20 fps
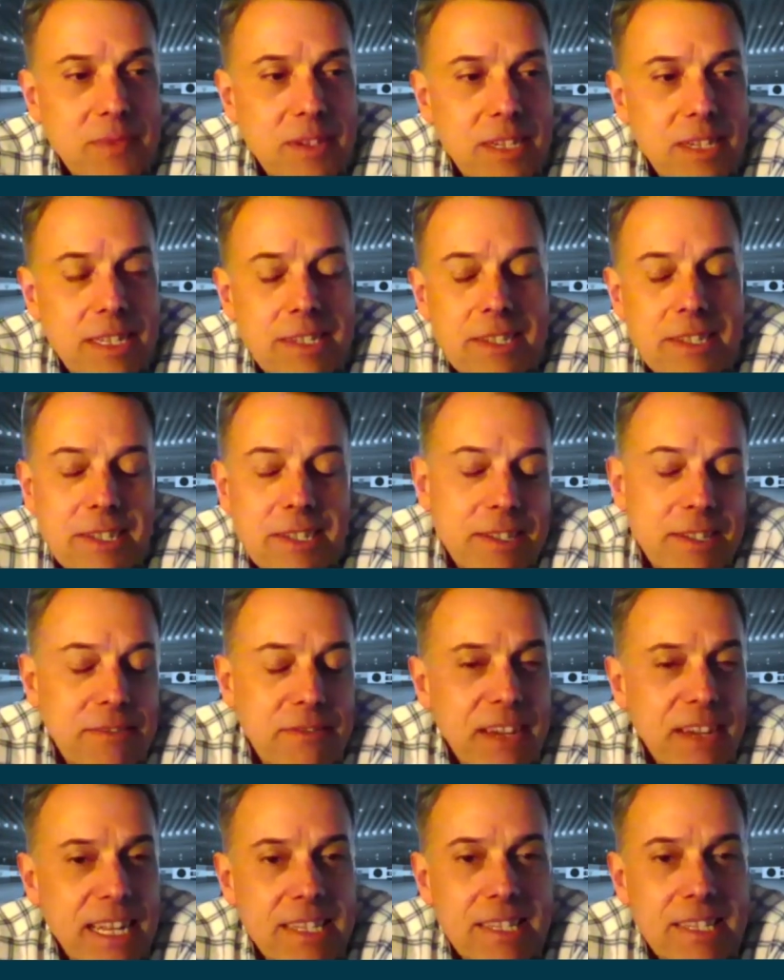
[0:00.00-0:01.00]
it's just a
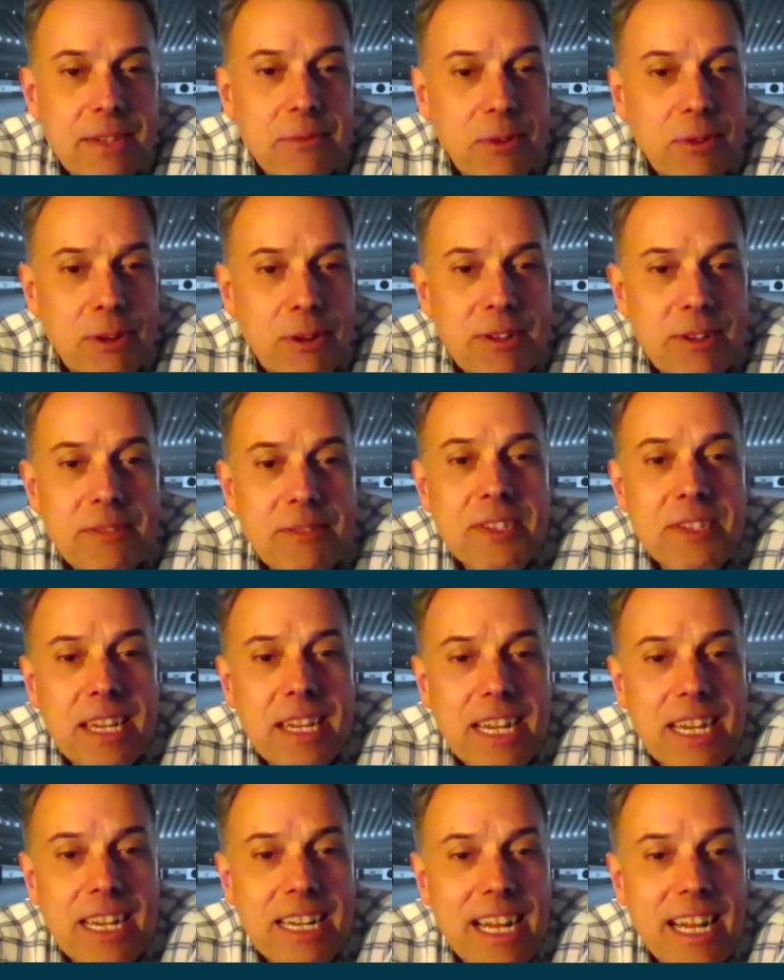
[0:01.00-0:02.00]
fancy word of
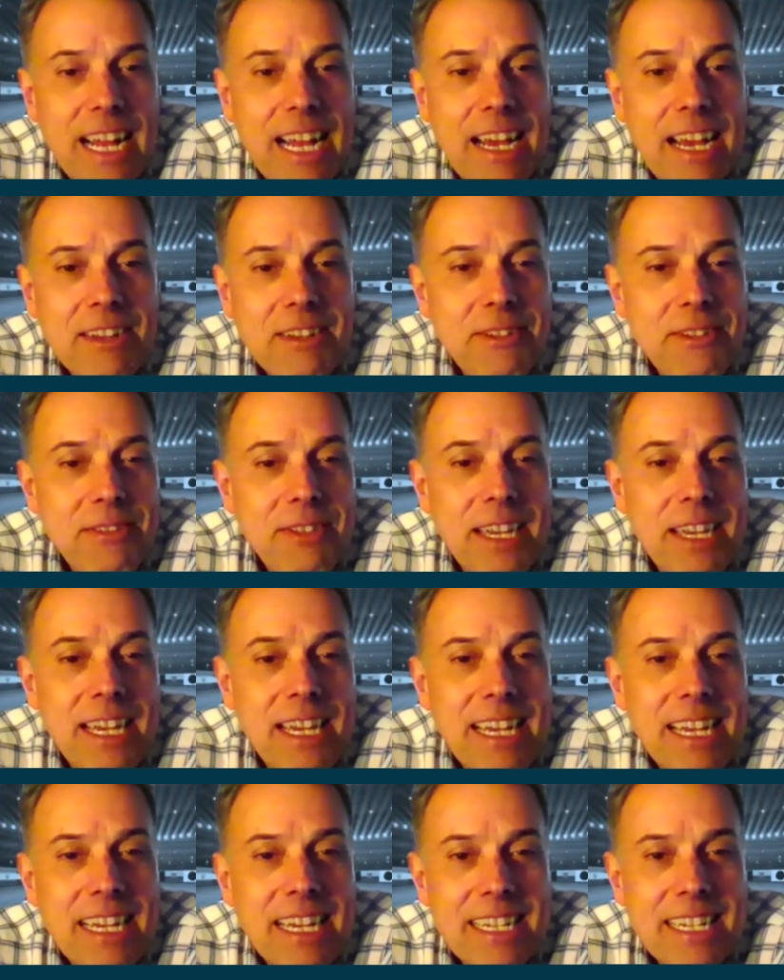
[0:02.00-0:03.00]
saying, how do you
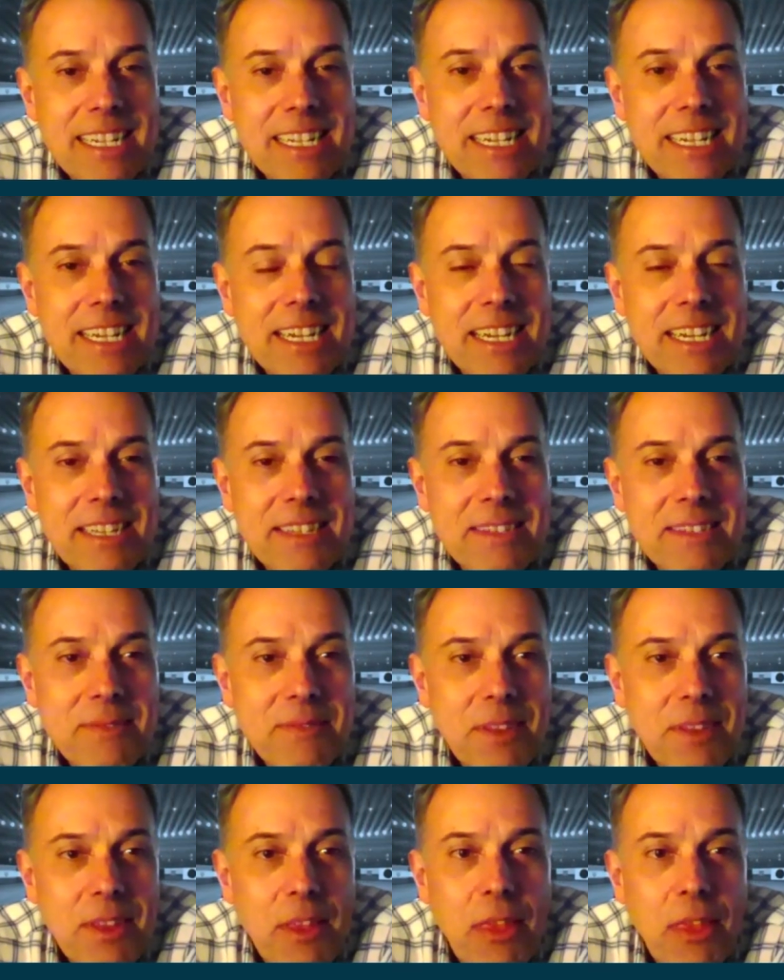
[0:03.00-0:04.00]
take
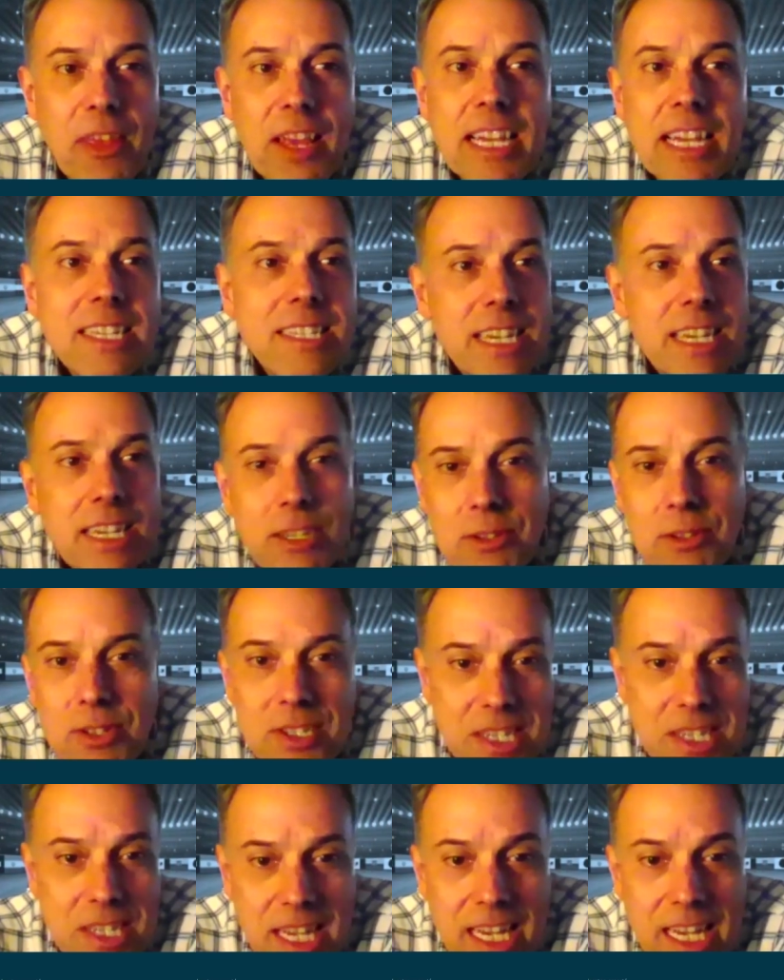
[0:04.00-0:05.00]
things that you
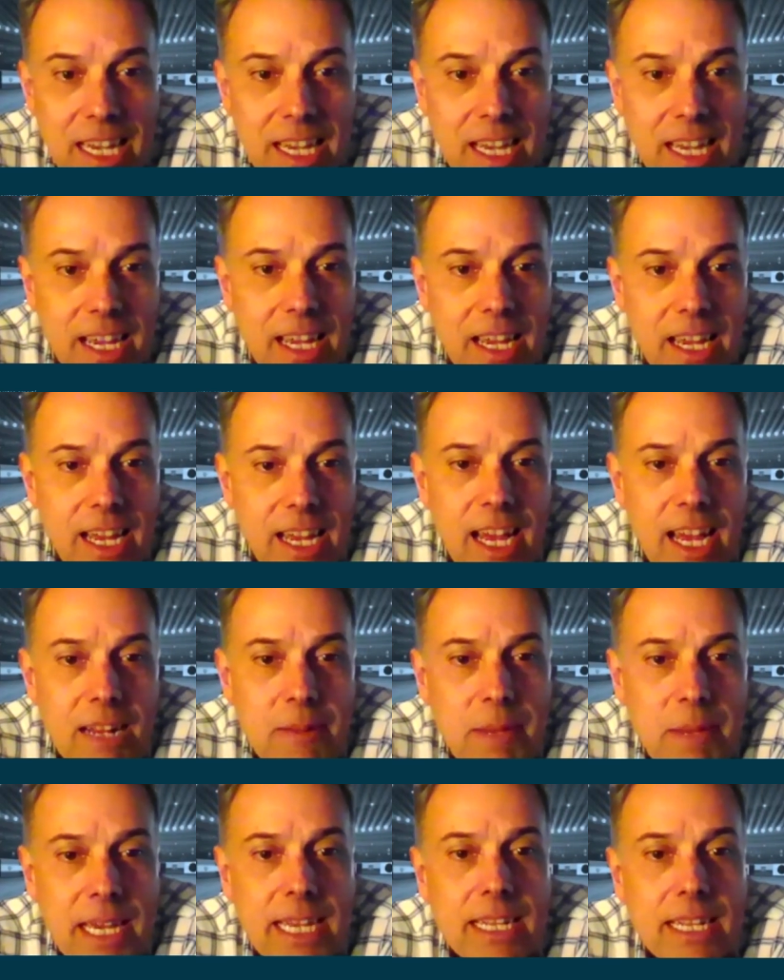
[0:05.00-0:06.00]
see
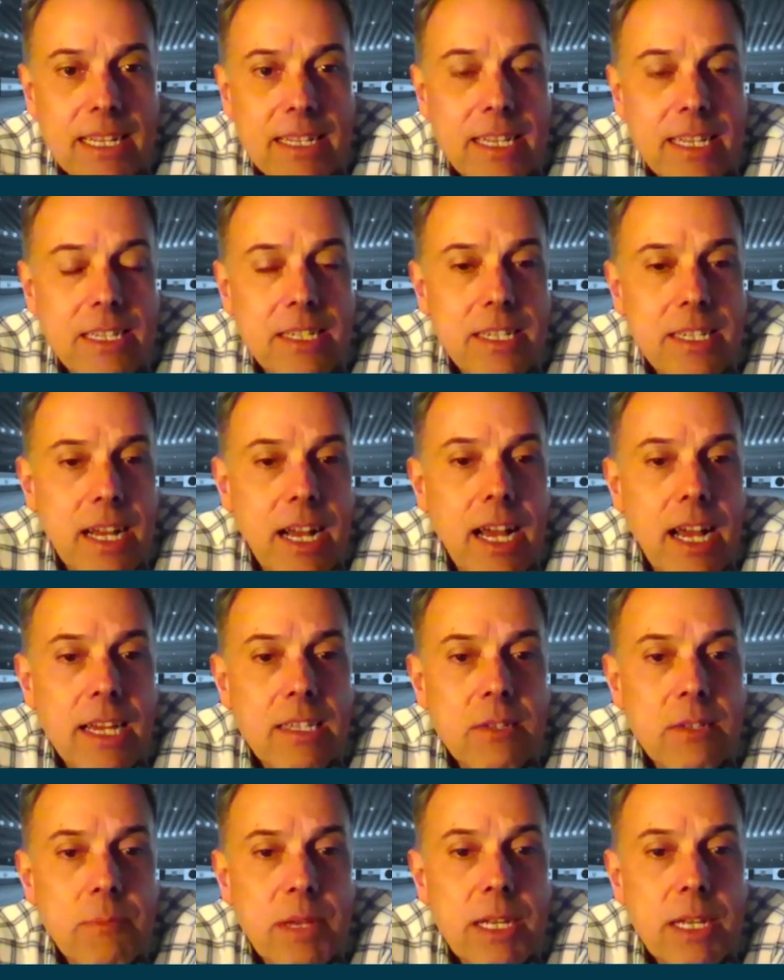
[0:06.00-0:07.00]
and make it
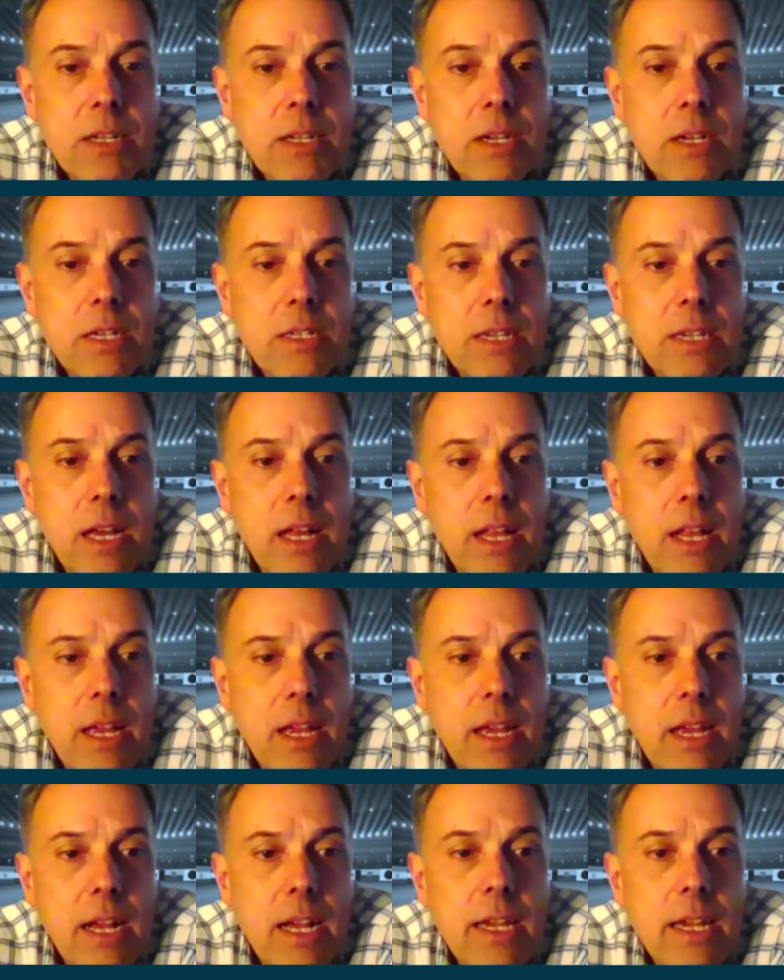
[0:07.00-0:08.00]
digitized? Because
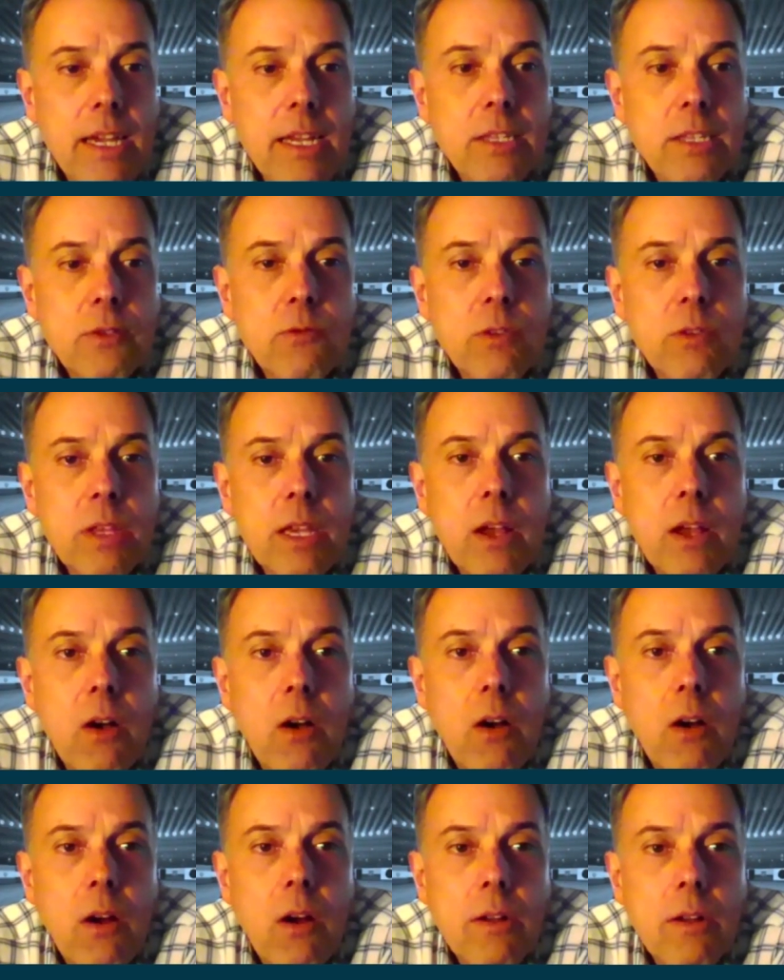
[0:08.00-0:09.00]
it's really
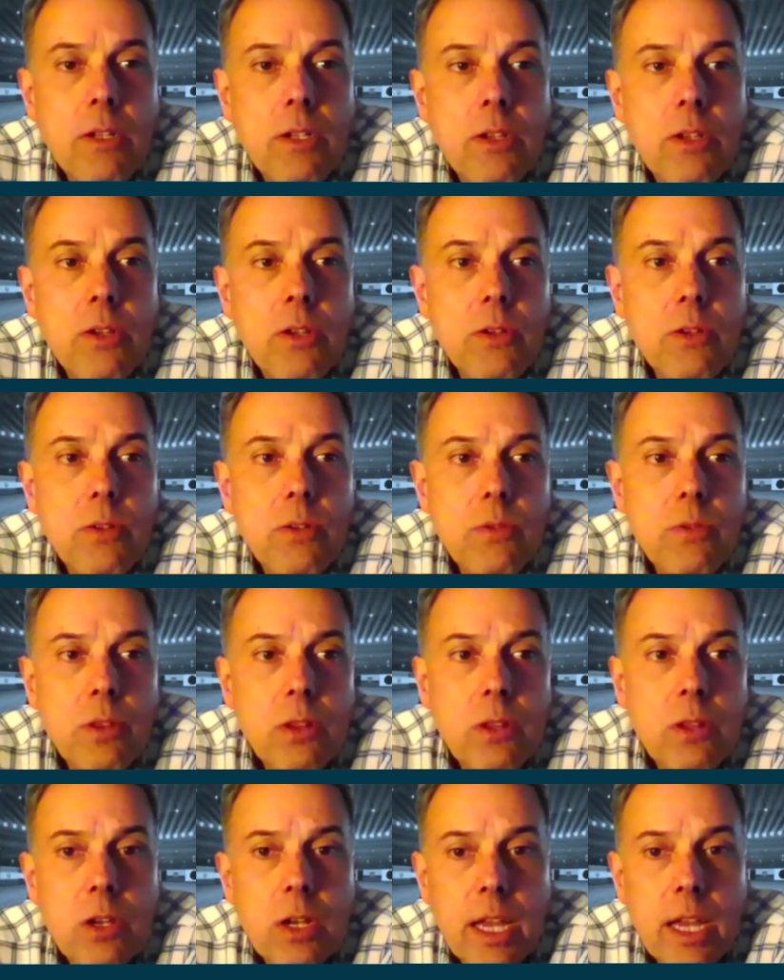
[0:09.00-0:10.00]
hard to
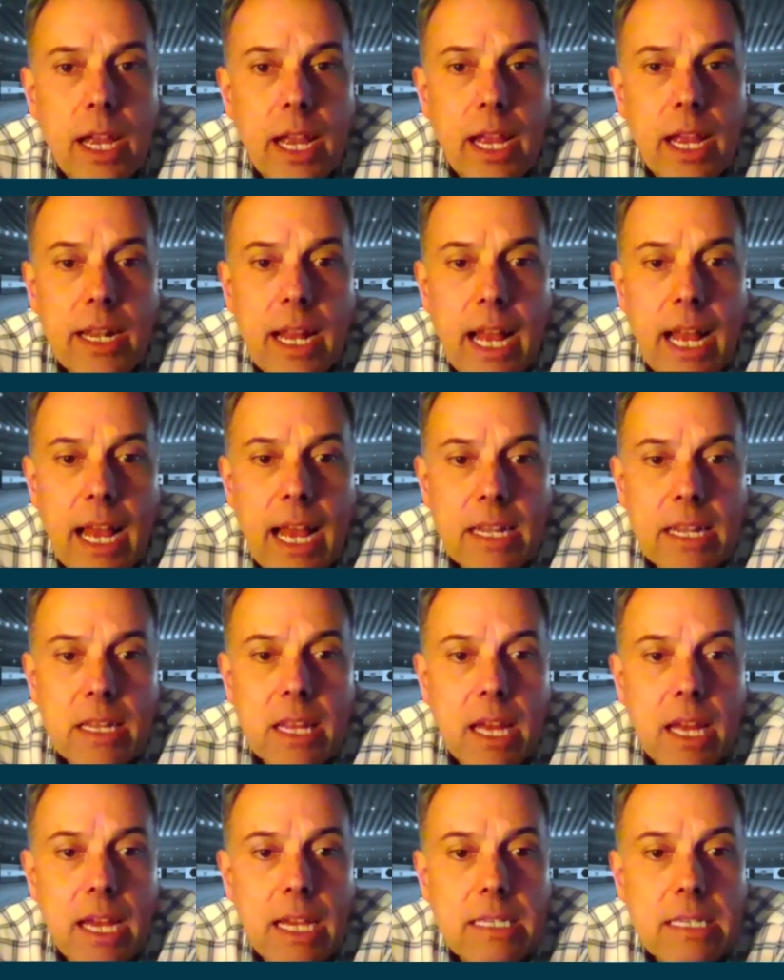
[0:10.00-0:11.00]
look and
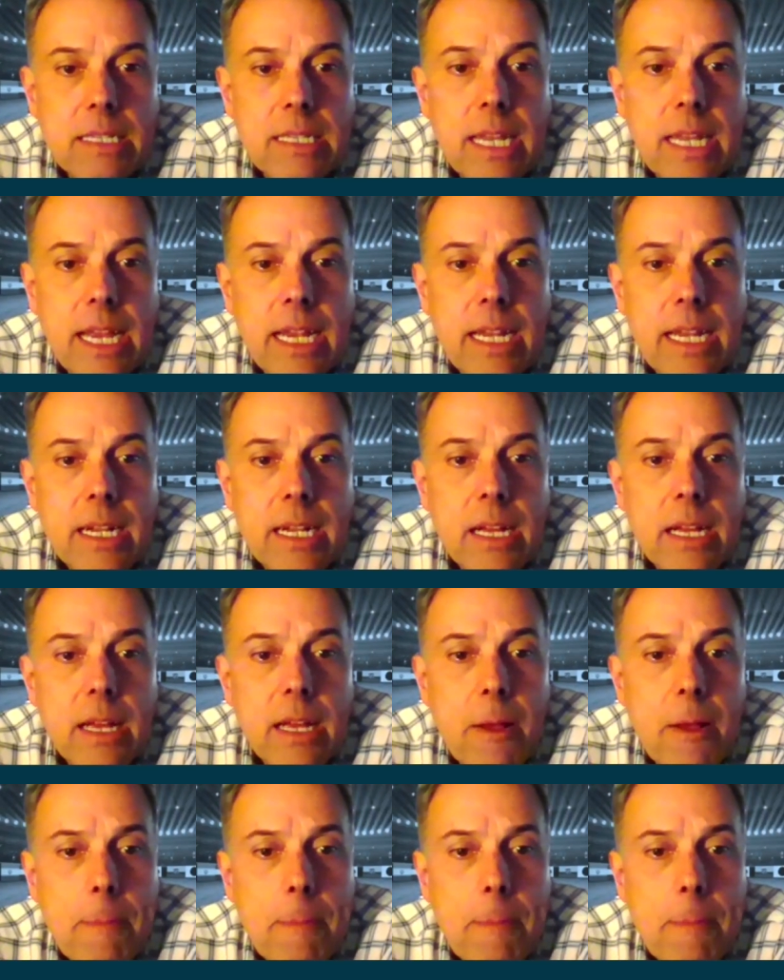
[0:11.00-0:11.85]
analyze data